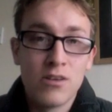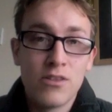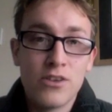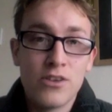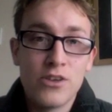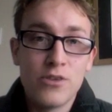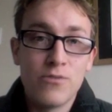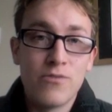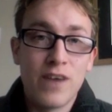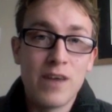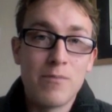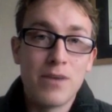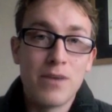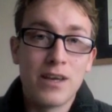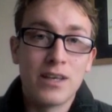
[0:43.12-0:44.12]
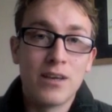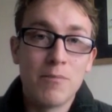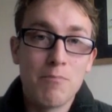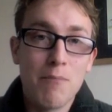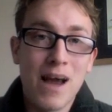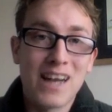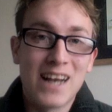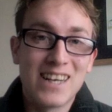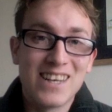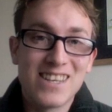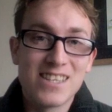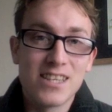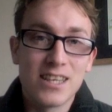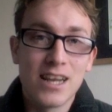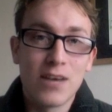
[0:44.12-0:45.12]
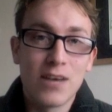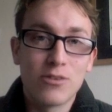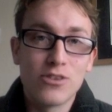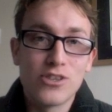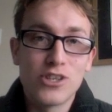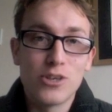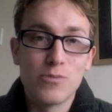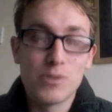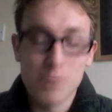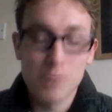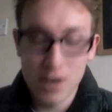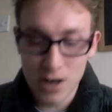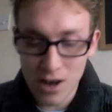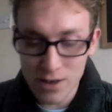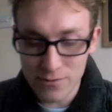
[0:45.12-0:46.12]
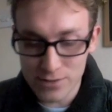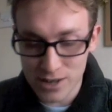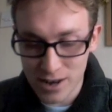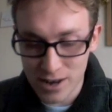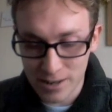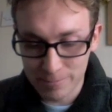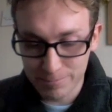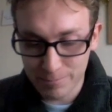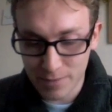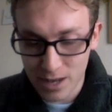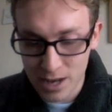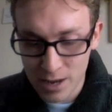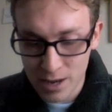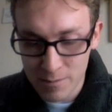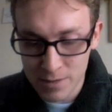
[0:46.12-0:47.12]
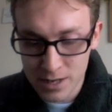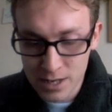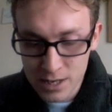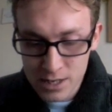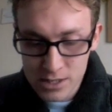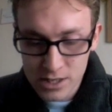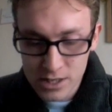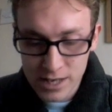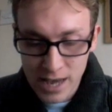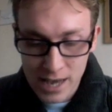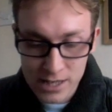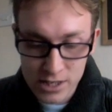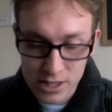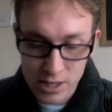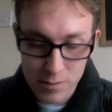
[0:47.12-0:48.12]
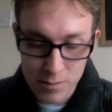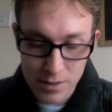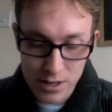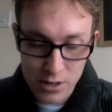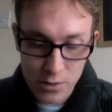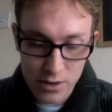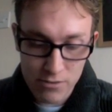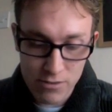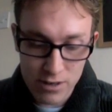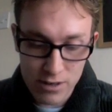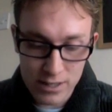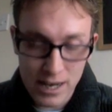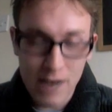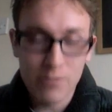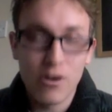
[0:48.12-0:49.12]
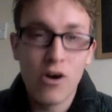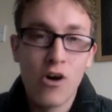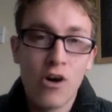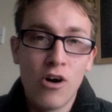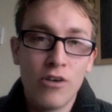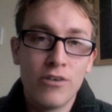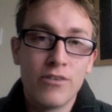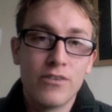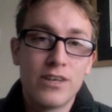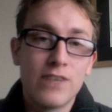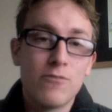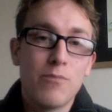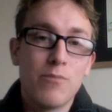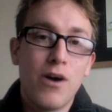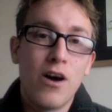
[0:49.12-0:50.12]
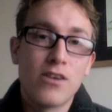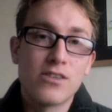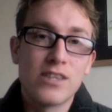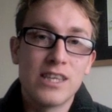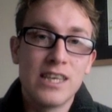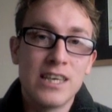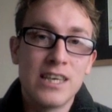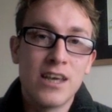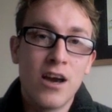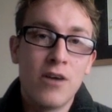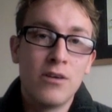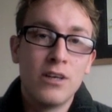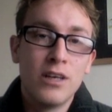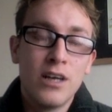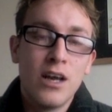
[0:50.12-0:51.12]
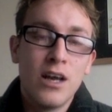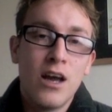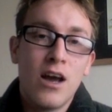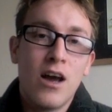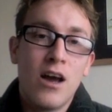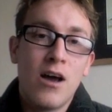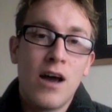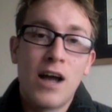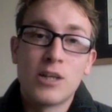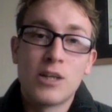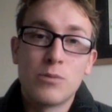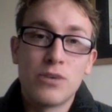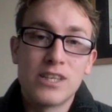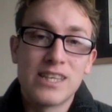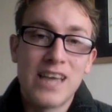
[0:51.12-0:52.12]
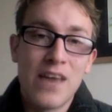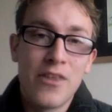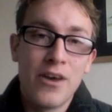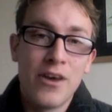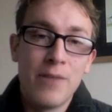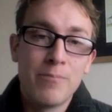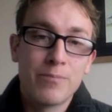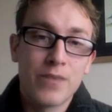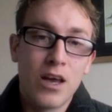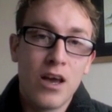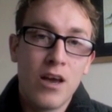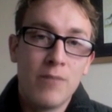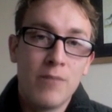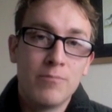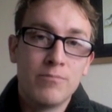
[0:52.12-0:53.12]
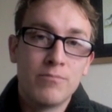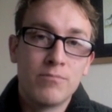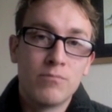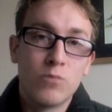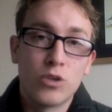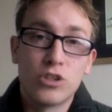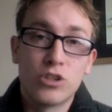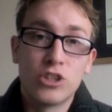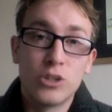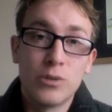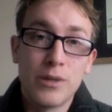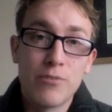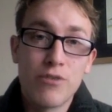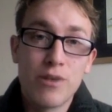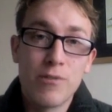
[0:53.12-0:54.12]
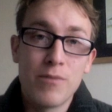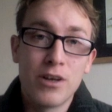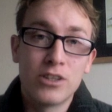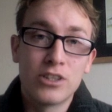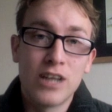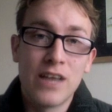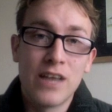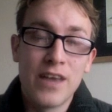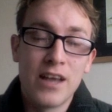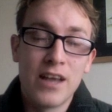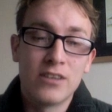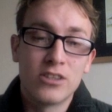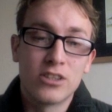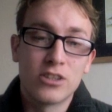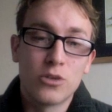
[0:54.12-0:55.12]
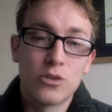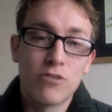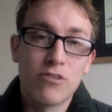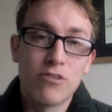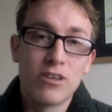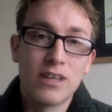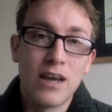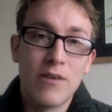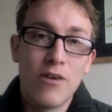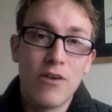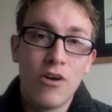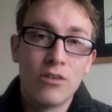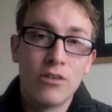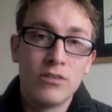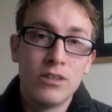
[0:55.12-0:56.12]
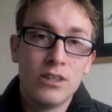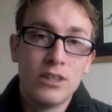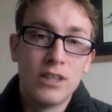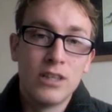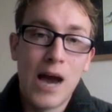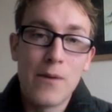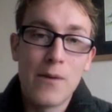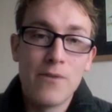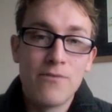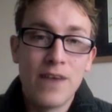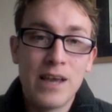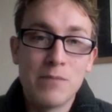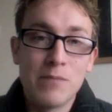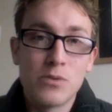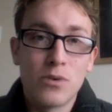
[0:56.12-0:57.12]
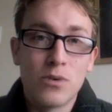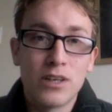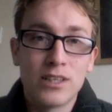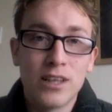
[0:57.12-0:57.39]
the new vaping madness that now consumes my lifestyle. So yeah, it's just going to be a quick rundown on the different parts of the Ego, how to put it together, what to do with it pretty much, and then just a quick rundown on how it vapes, what it